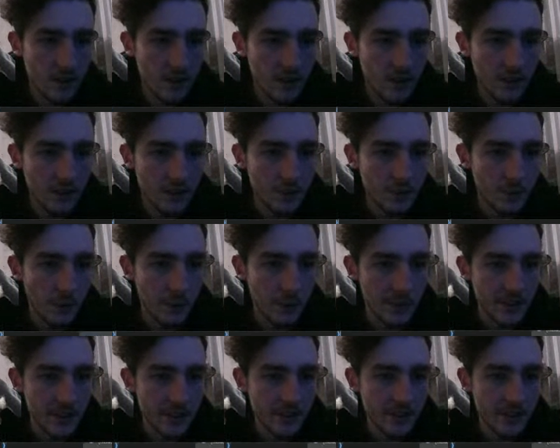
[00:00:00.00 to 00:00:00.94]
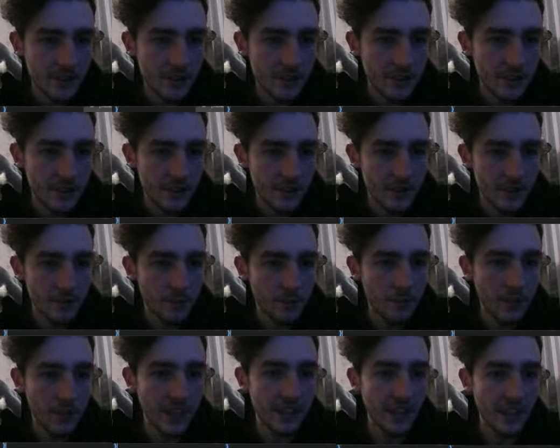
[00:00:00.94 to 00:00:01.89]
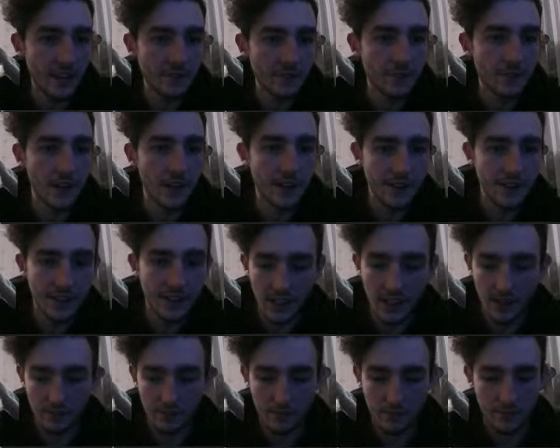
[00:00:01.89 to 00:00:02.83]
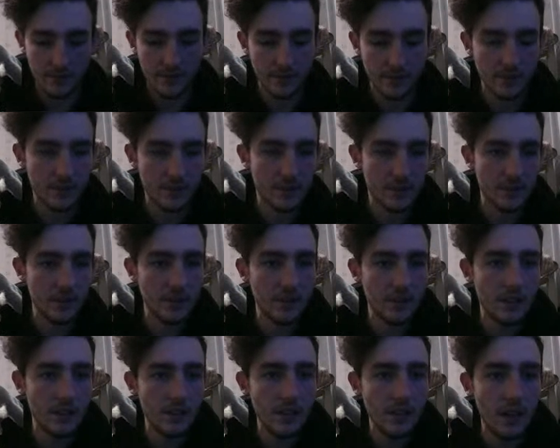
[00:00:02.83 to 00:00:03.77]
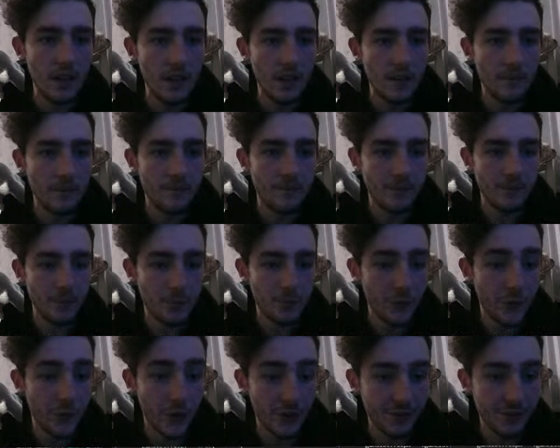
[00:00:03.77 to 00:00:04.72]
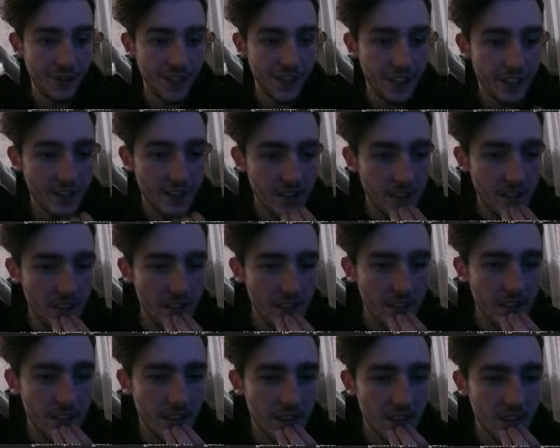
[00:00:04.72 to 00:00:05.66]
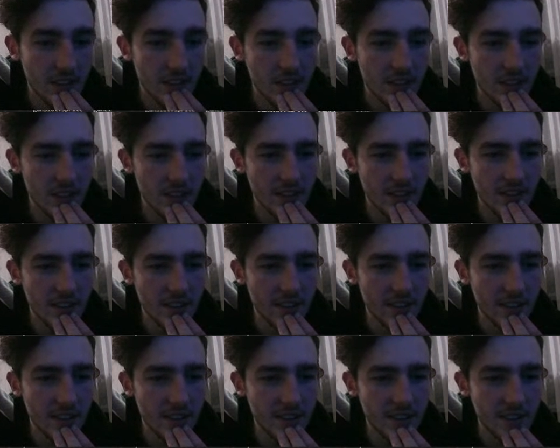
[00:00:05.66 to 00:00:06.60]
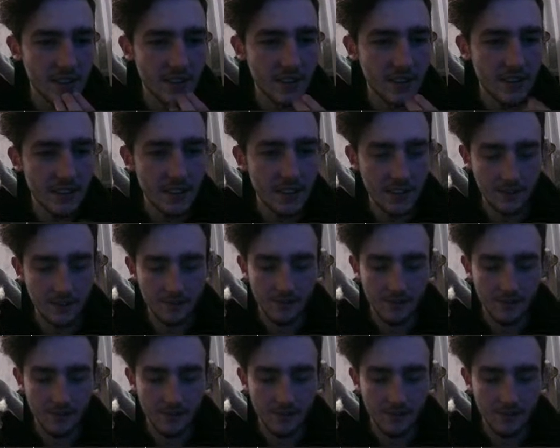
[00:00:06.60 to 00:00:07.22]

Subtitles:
Should probably make that fire a cap. Before I forget. Let's go into here.